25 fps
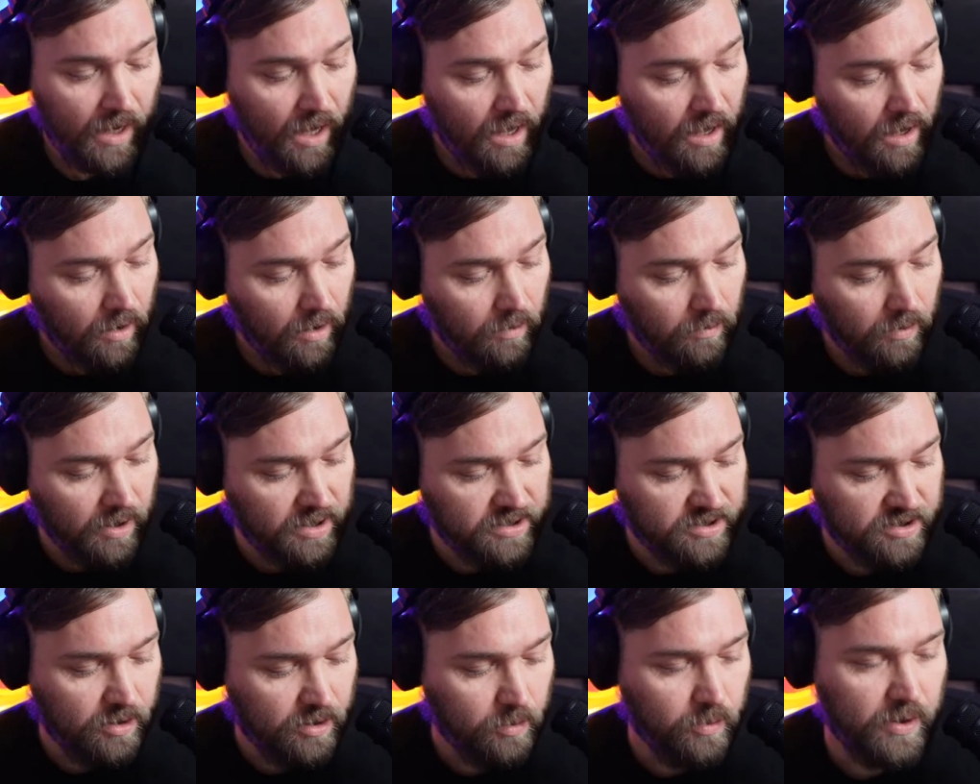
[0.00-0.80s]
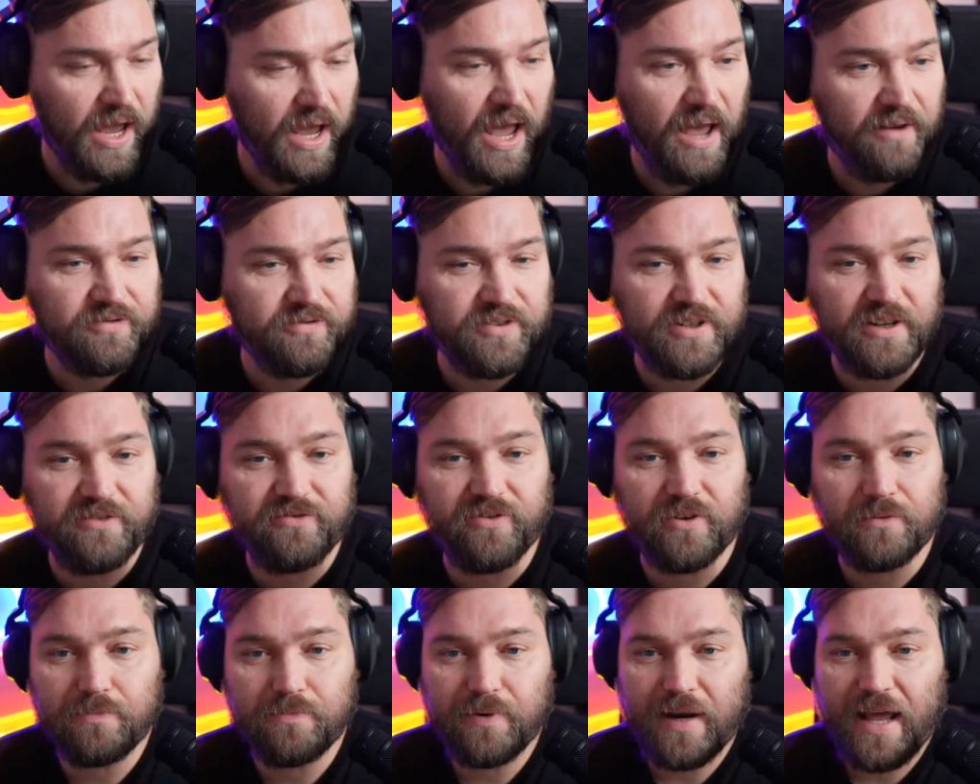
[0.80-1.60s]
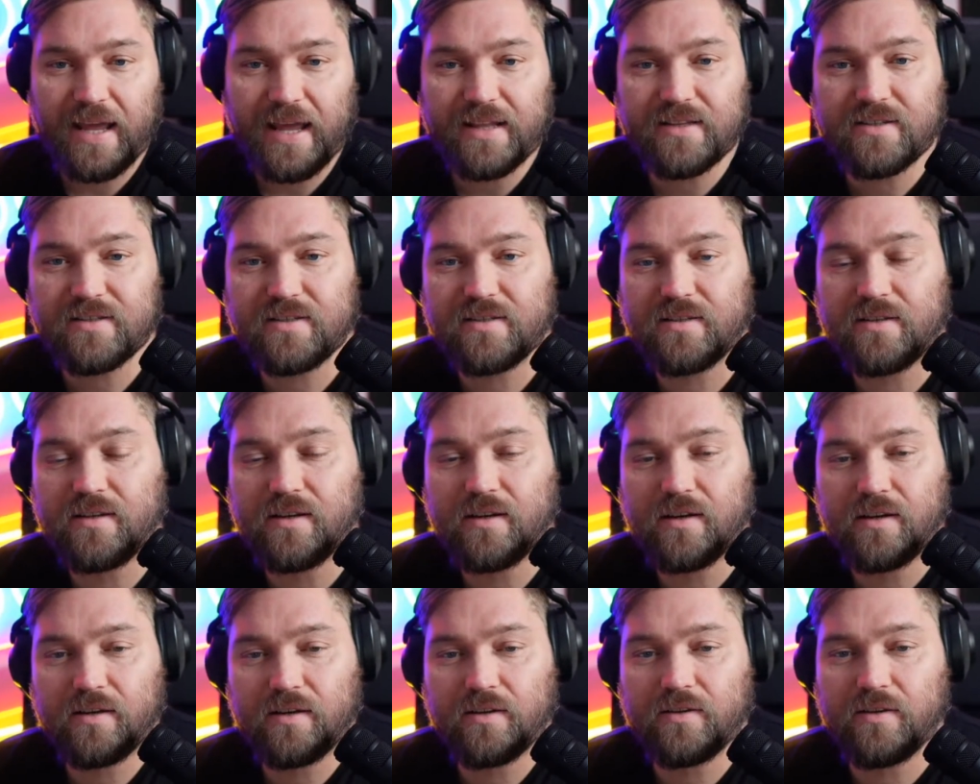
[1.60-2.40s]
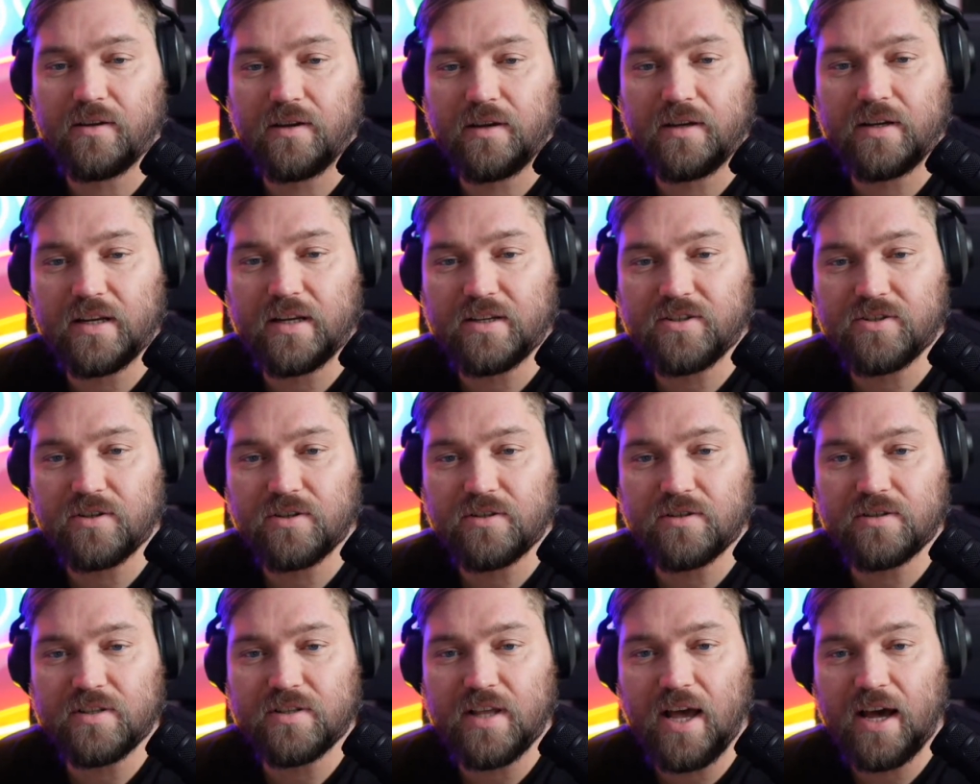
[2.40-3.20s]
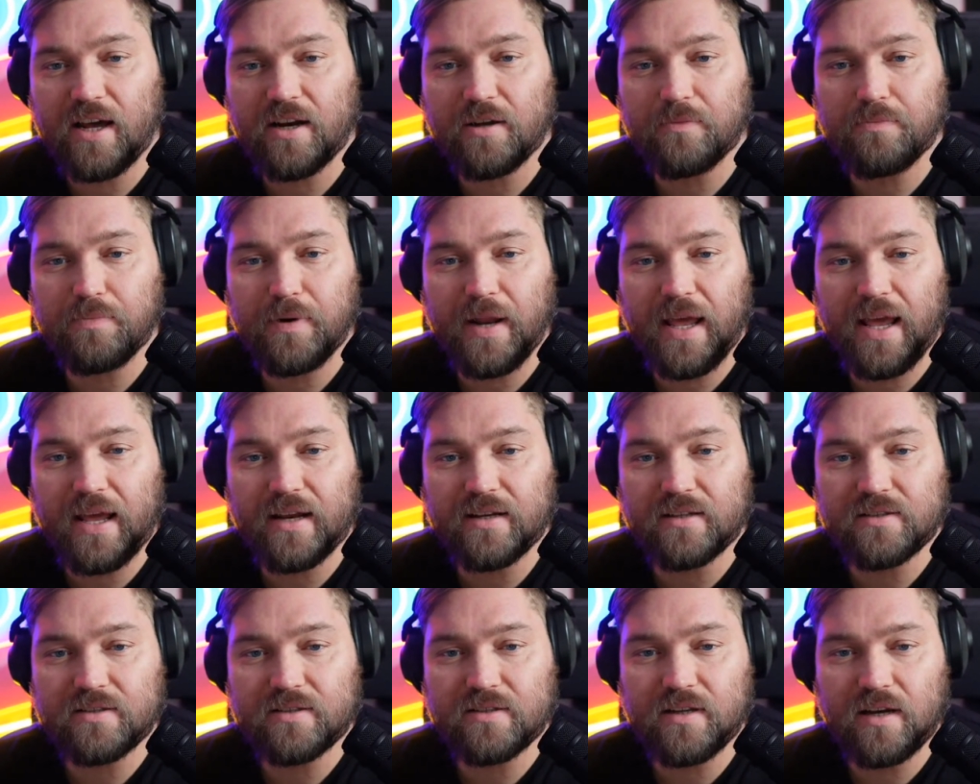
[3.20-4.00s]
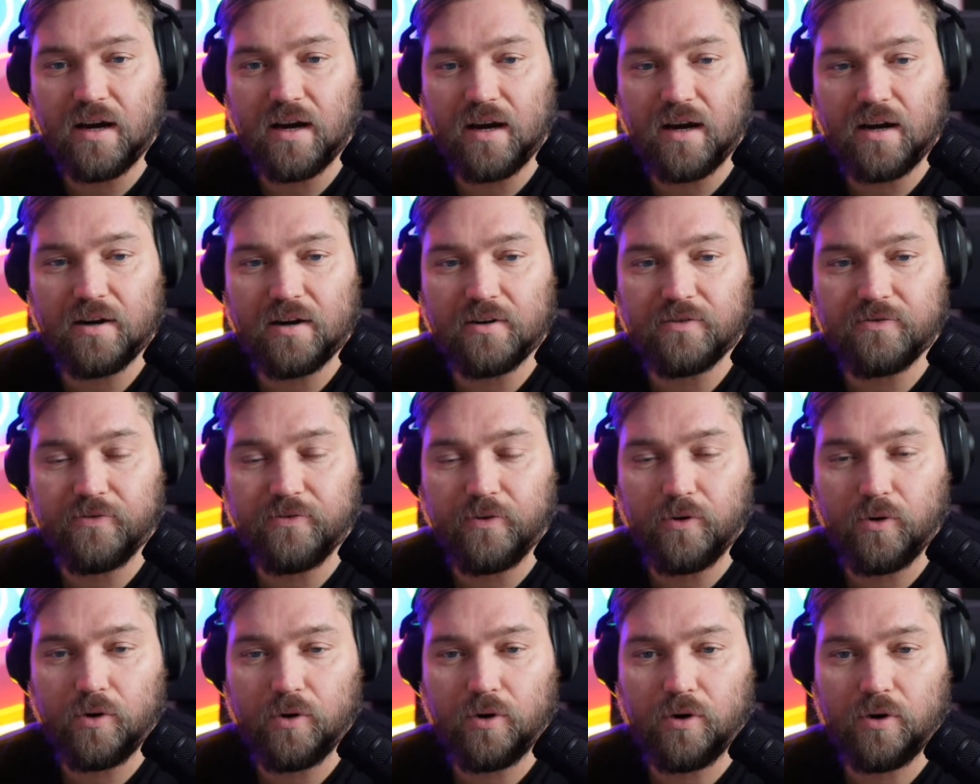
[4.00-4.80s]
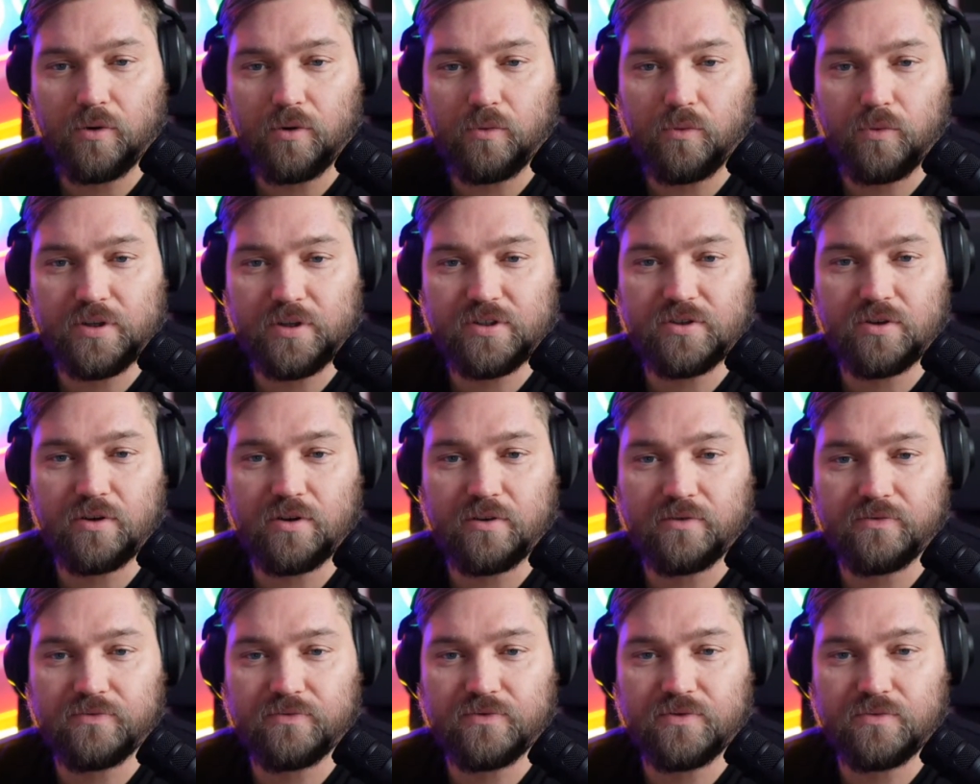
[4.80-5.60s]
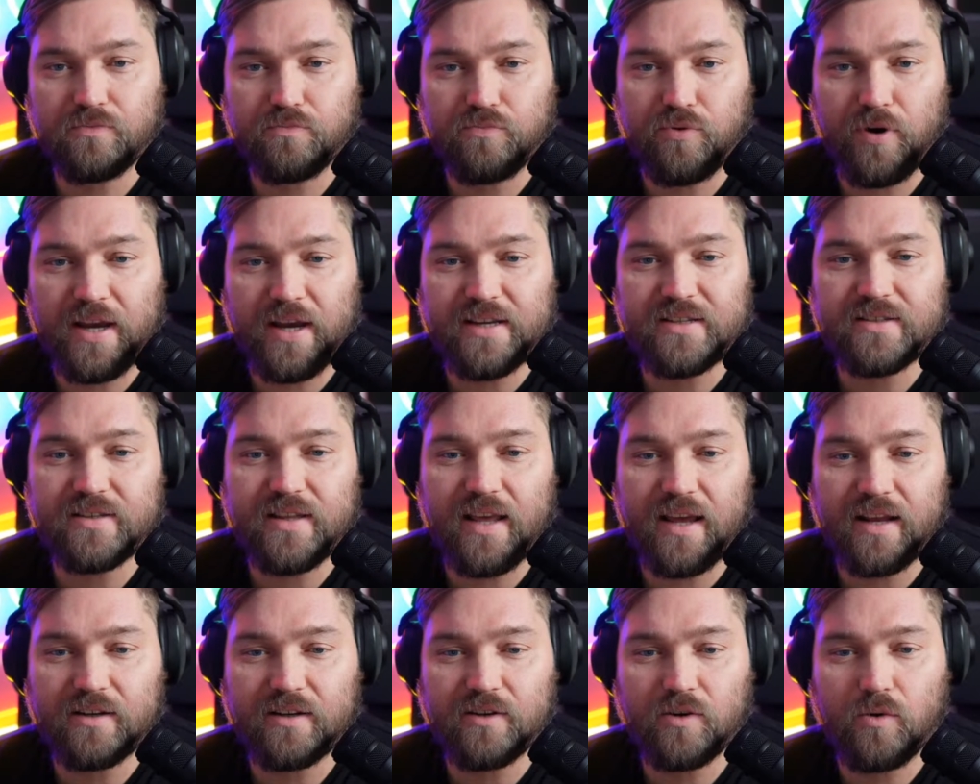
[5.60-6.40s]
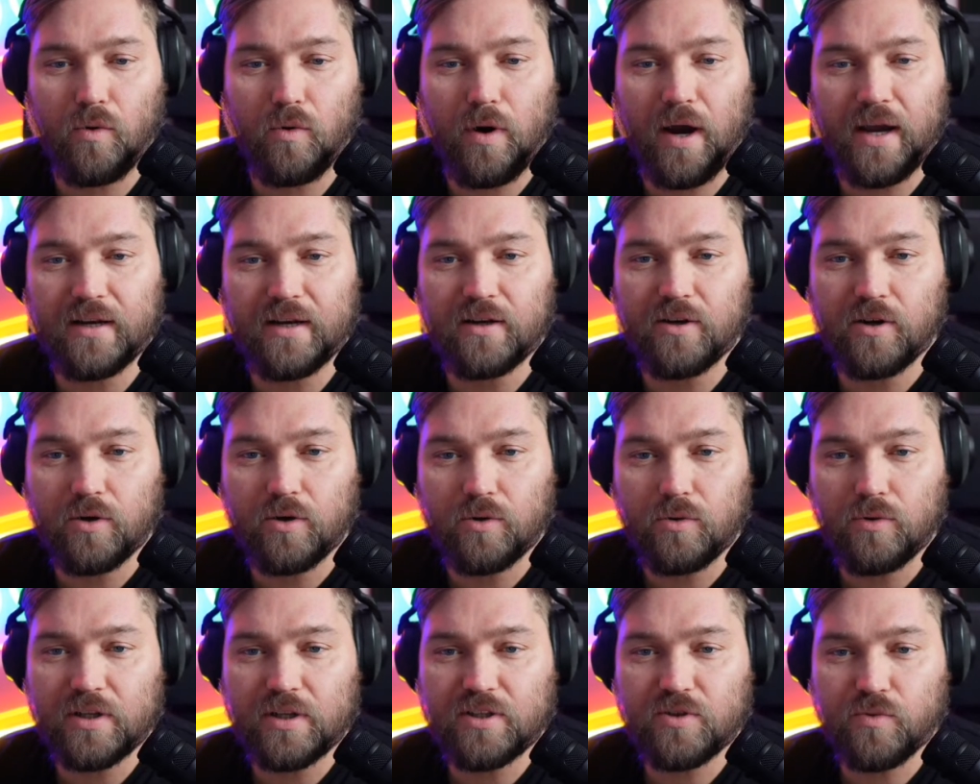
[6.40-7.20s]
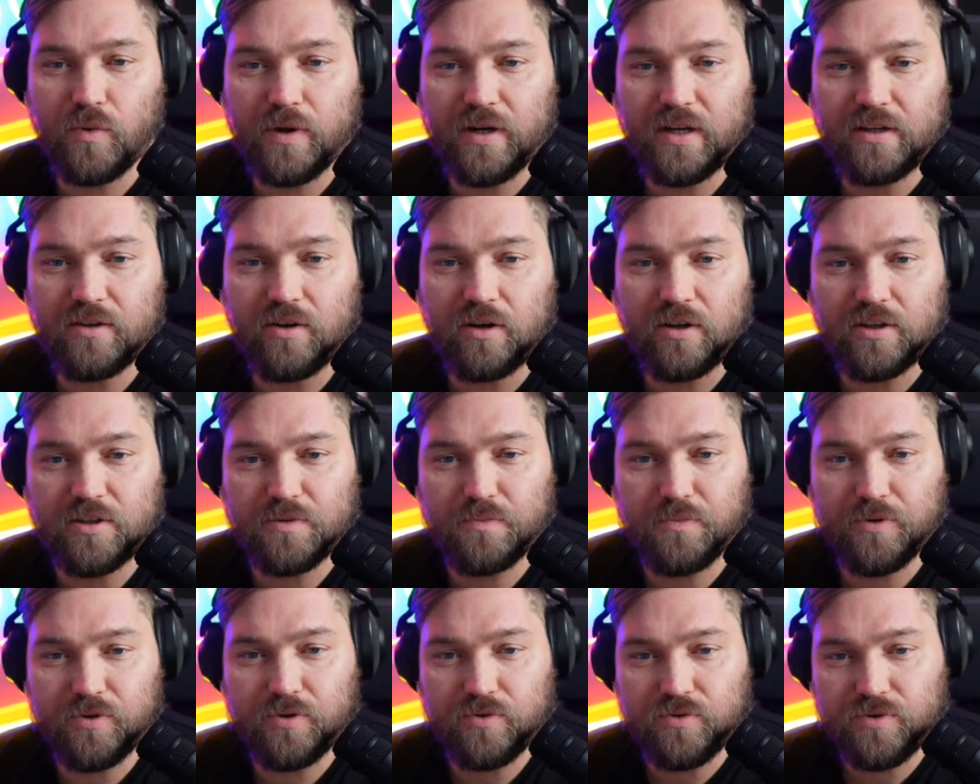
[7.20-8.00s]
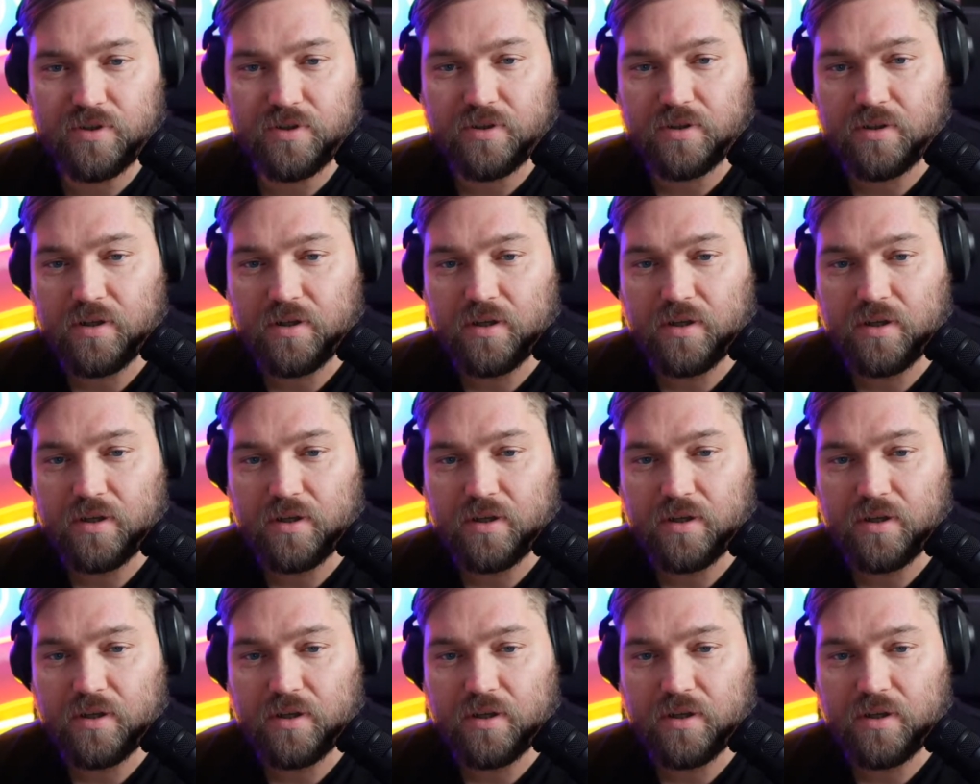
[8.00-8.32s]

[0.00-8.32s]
Well, so we have different plans. The initial starter plans are for, we sort of price that quite low at $20 per user.